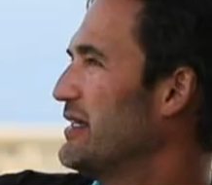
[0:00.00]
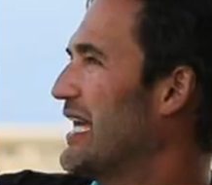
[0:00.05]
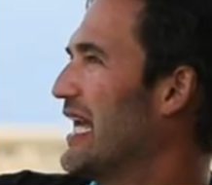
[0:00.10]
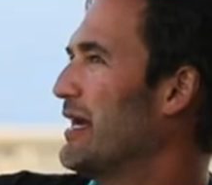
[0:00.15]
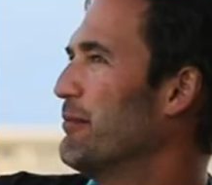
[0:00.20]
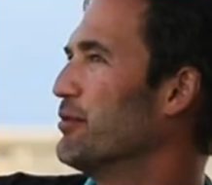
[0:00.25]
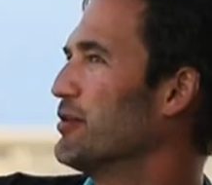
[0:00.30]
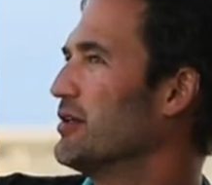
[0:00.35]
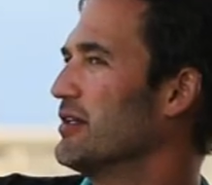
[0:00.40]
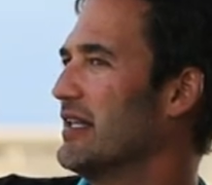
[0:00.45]
being
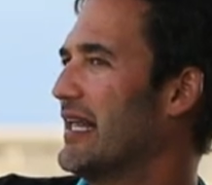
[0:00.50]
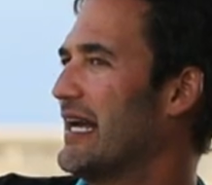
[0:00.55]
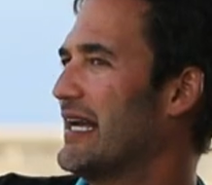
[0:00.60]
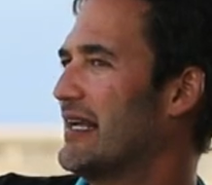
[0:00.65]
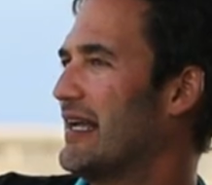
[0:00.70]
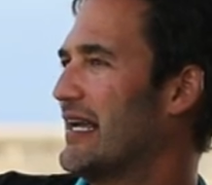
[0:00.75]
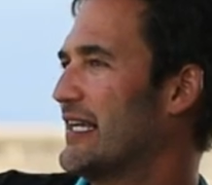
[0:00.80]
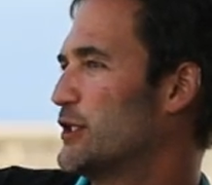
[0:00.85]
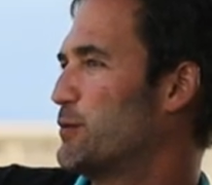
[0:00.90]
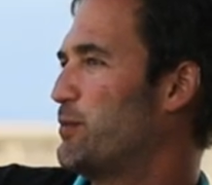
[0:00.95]
able to
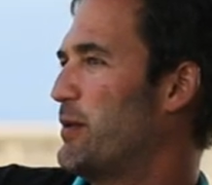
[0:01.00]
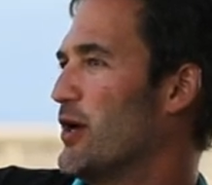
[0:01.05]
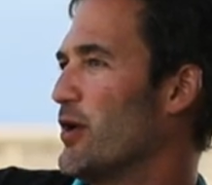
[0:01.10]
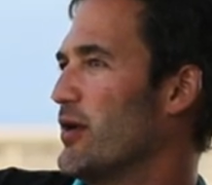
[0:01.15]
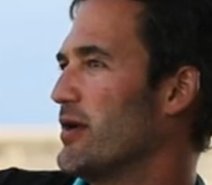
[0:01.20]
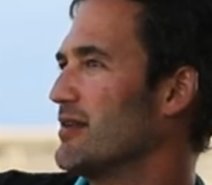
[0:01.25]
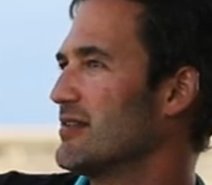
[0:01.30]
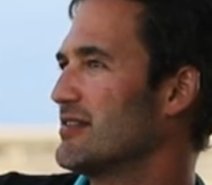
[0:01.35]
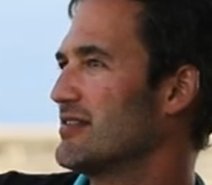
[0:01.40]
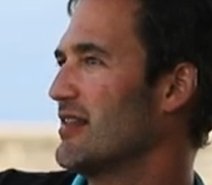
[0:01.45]
like
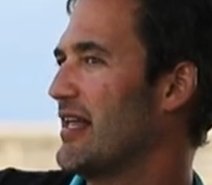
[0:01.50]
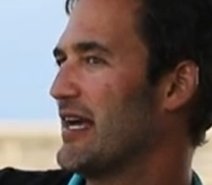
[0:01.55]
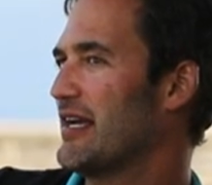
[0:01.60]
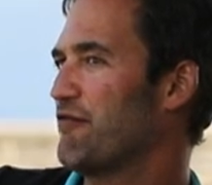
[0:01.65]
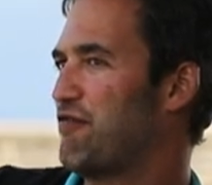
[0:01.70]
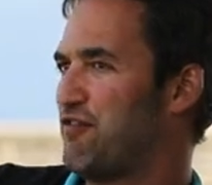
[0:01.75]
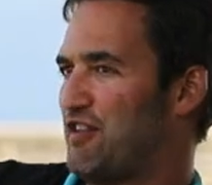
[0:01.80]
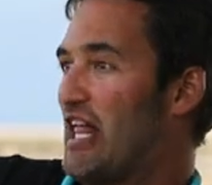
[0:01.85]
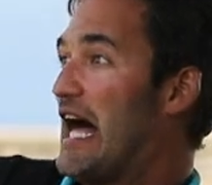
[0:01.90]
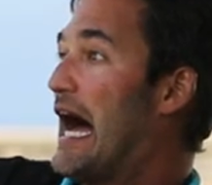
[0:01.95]
experience like
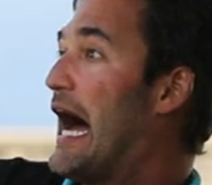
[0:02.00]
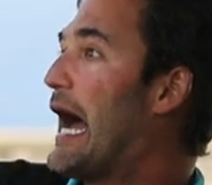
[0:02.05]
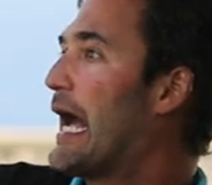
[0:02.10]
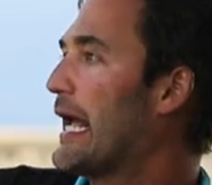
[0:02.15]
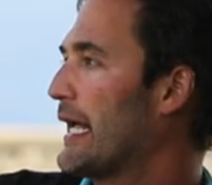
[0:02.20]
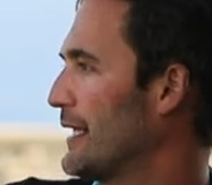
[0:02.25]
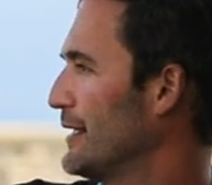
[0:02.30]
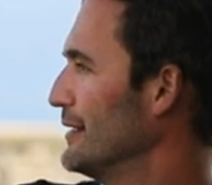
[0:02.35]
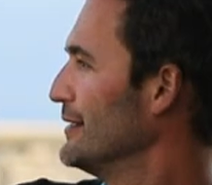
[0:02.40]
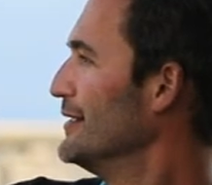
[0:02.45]

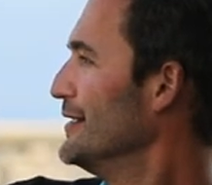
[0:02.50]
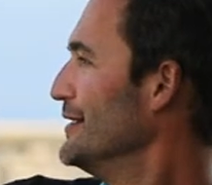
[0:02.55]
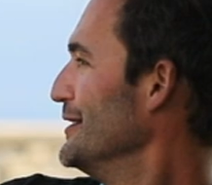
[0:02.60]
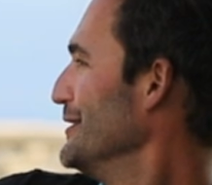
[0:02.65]
flying,